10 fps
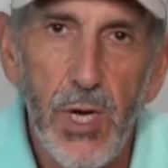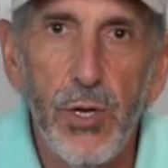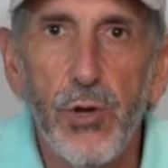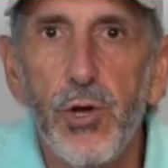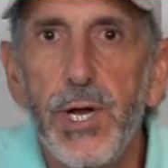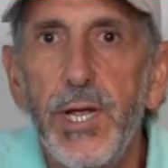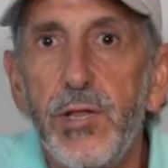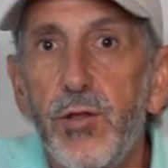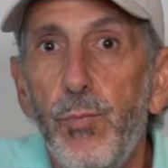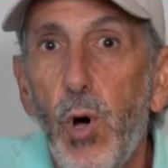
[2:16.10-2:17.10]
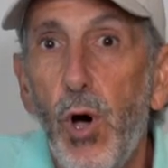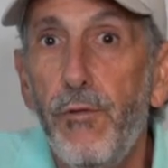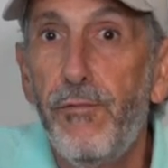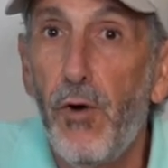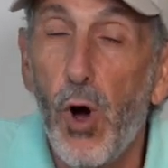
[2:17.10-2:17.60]
You're going to hit the ball
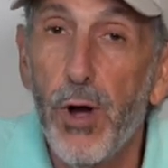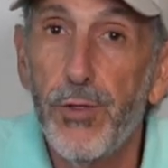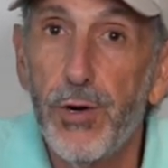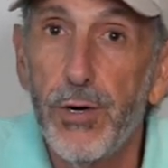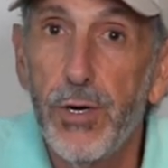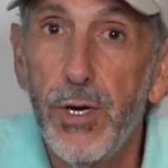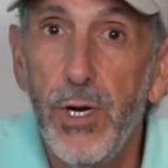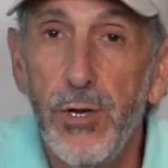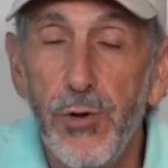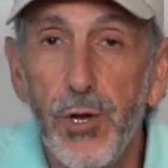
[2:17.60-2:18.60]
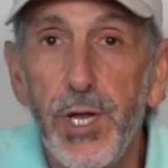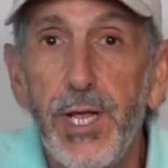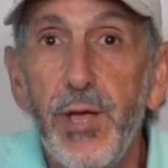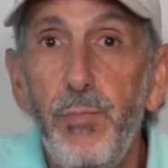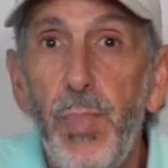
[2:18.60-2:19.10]
farther. You're going to
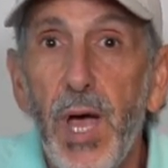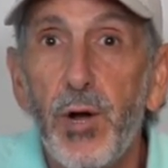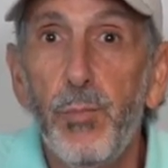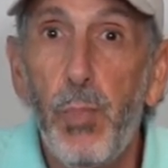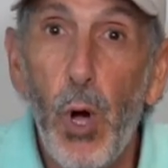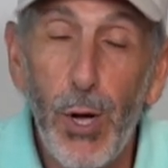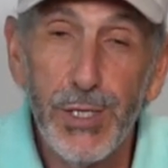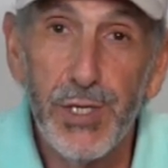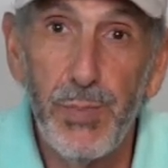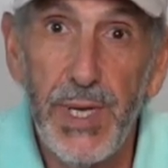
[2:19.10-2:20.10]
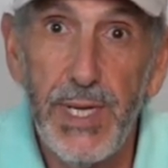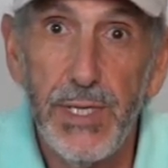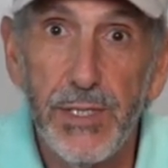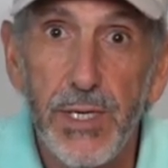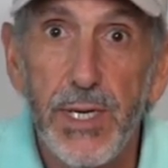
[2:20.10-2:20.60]
get better ball
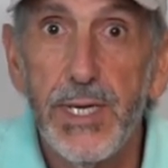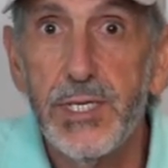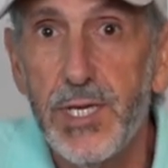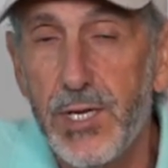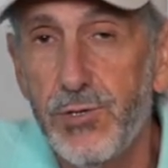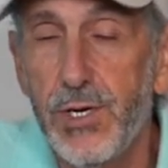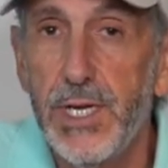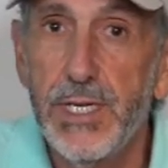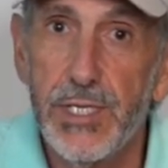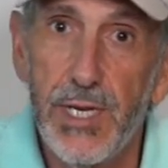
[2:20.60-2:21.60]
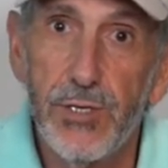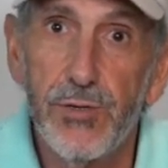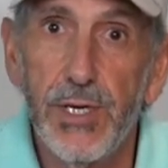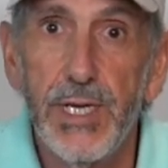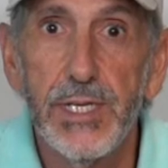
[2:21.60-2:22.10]
speeds, etc.,
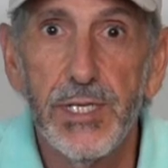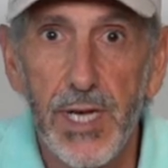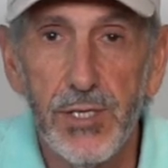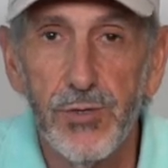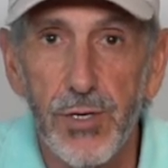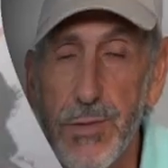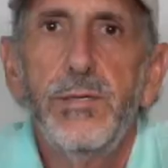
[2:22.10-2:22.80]
etc., etc.